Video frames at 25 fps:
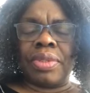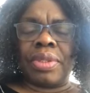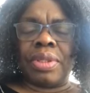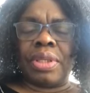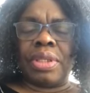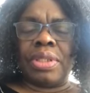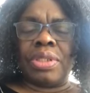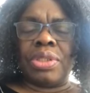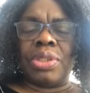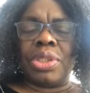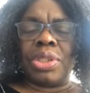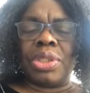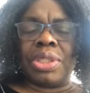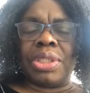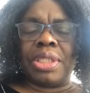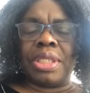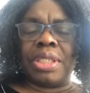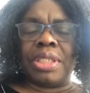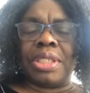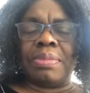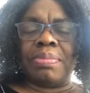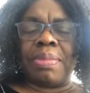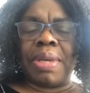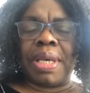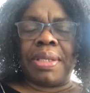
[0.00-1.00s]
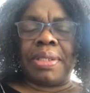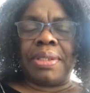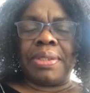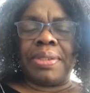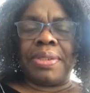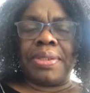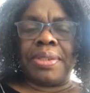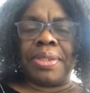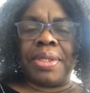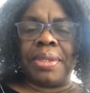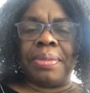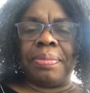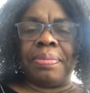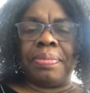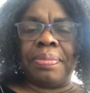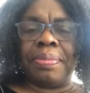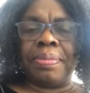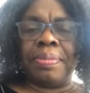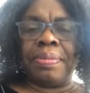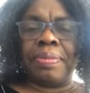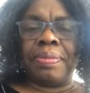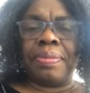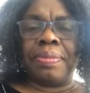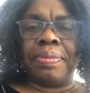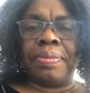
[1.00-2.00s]
In Jesus' mighty name,
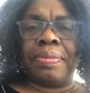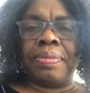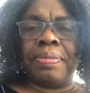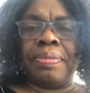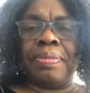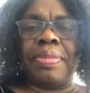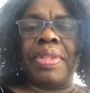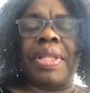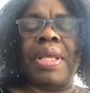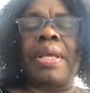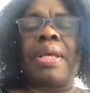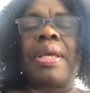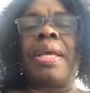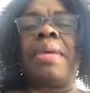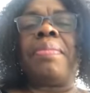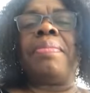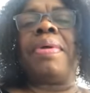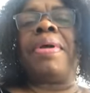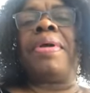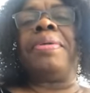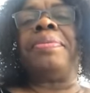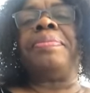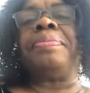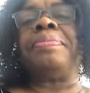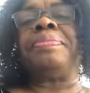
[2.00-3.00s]
amen.